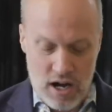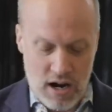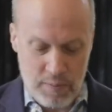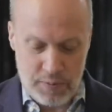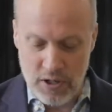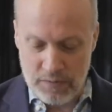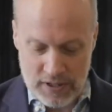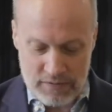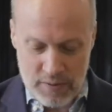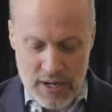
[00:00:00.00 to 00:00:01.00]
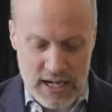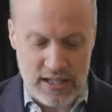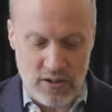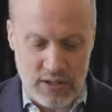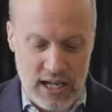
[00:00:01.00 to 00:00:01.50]
All right, beautiful,
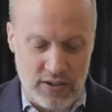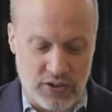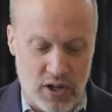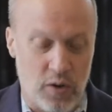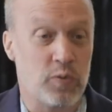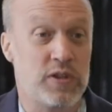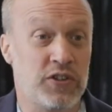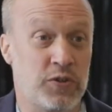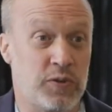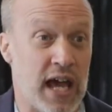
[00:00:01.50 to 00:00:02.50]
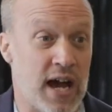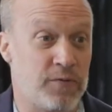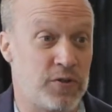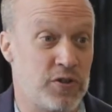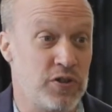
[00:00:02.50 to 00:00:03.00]
everybody. Okay, so this
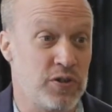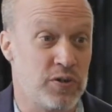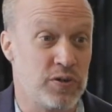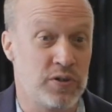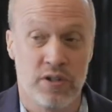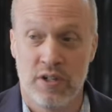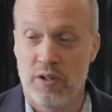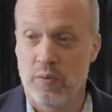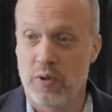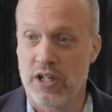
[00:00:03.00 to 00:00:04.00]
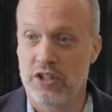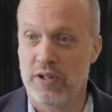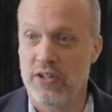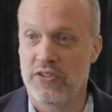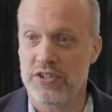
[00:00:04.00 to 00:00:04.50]
afternoon, we're going to
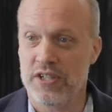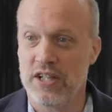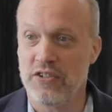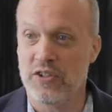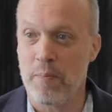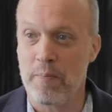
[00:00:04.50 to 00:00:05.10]
transition into